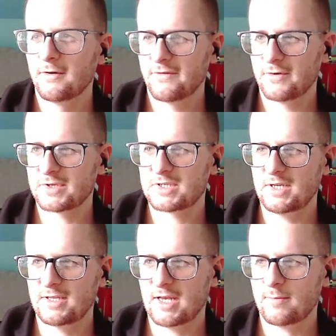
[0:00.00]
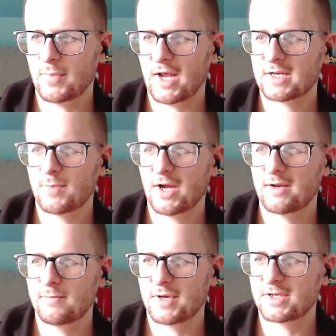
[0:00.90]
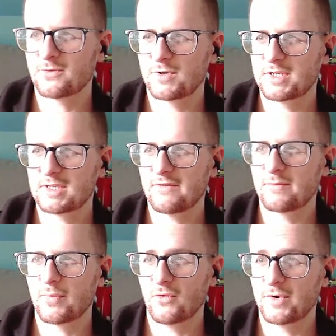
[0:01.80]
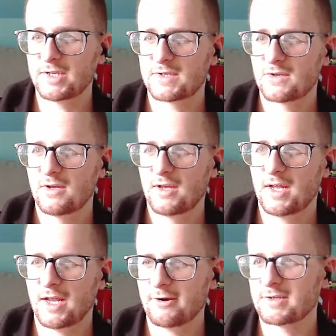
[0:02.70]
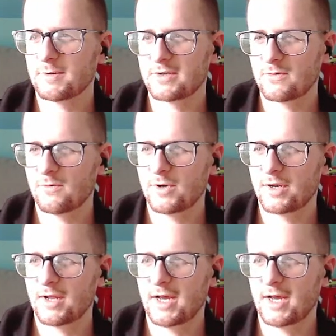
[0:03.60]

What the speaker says: for a seat that backed Biden by 27 points and Harris by 21.